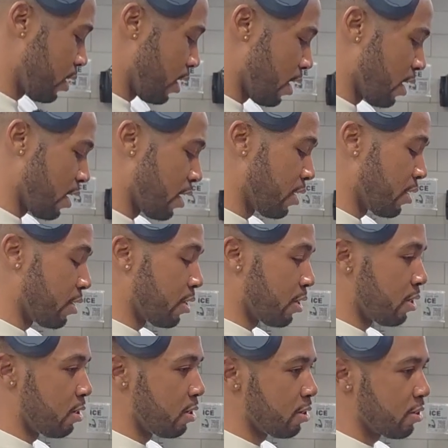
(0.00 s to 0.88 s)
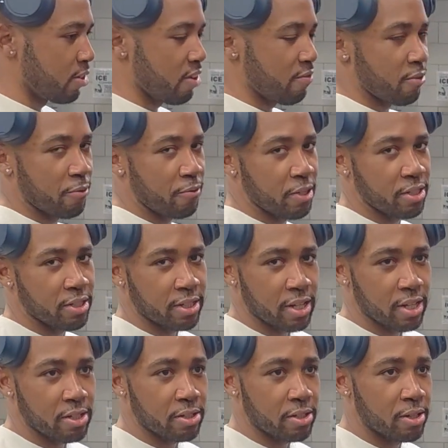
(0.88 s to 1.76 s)
And you have your feet
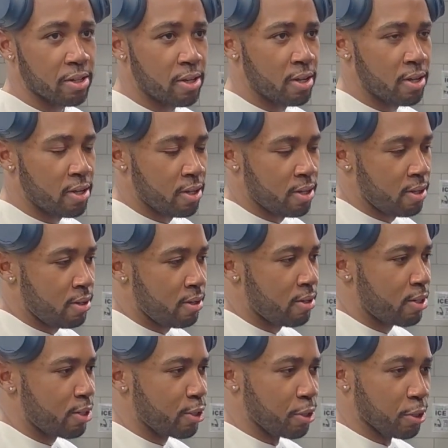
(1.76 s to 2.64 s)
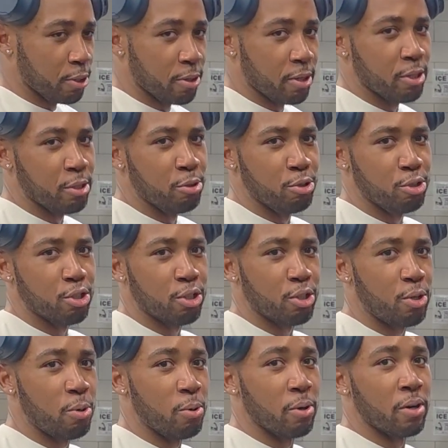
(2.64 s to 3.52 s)
together. You're going to use your
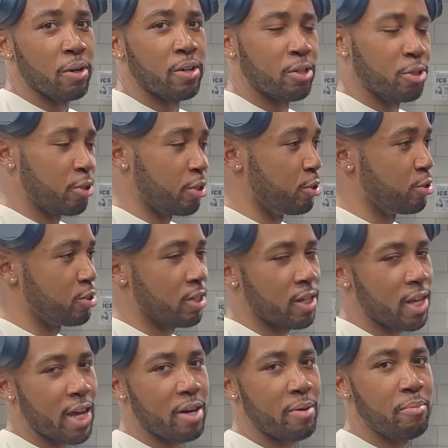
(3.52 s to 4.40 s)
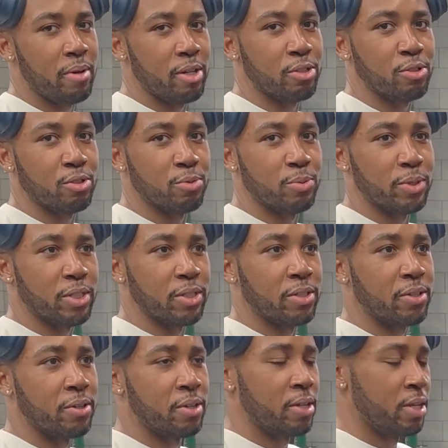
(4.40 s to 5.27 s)
core. You're going to use a lot of muscles when
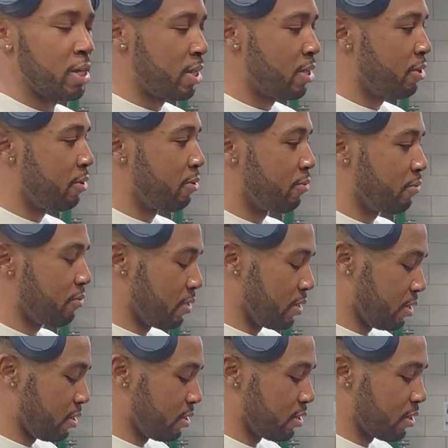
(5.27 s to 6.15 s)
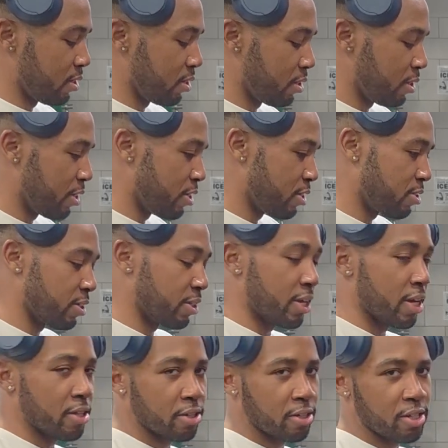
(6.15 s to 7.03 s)
your feet is
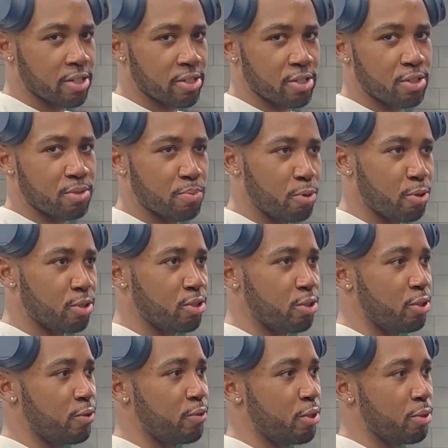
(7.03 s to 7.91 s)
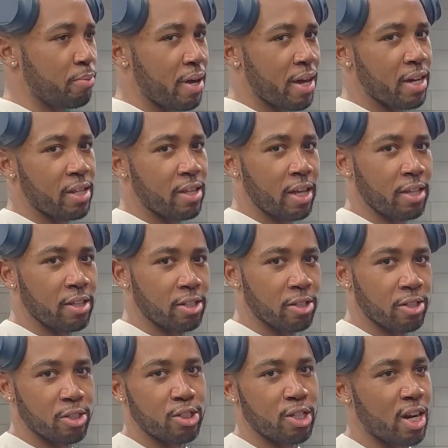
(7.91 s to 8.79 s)
together, because it's more so of your body like
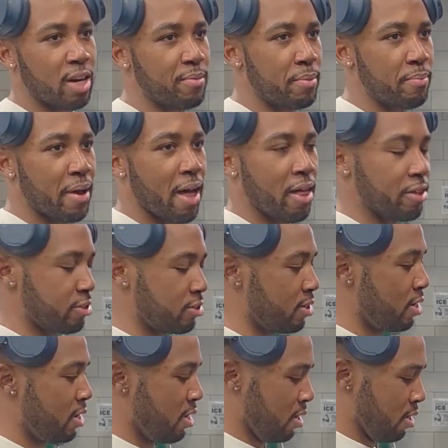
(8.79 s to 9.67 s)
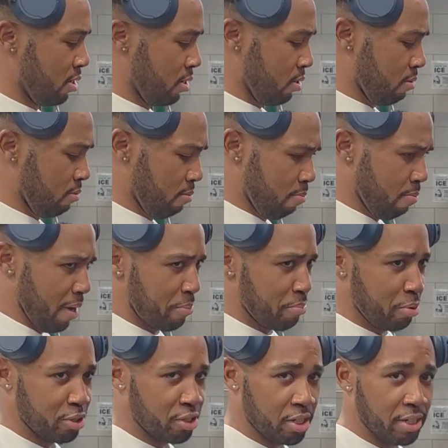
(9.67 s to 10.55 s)
literally trying to be balanced by
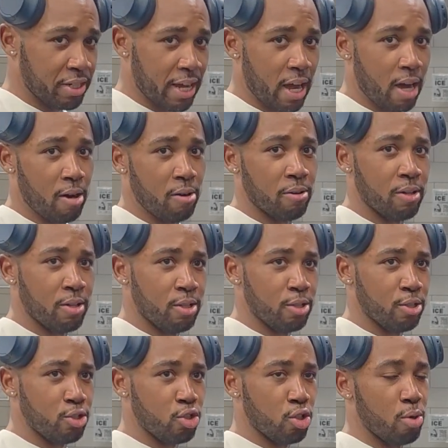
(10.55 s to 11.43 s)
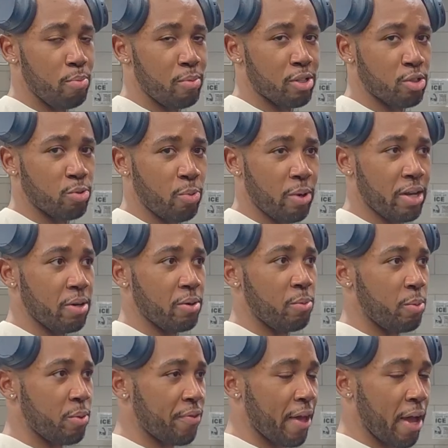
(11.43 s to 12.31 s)
pushing down so much weight
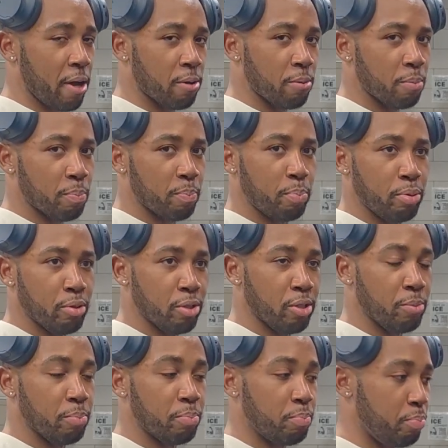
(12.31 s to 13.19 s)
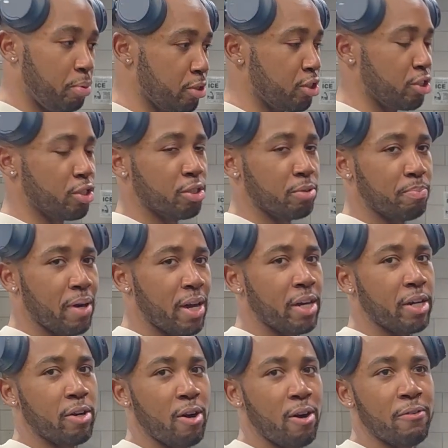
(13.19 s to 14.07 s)
without pushing your
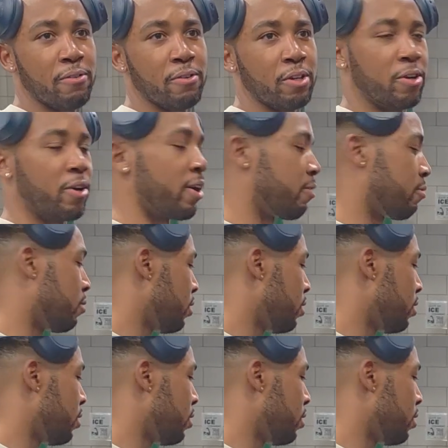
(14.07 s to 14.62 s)
body off of the ground.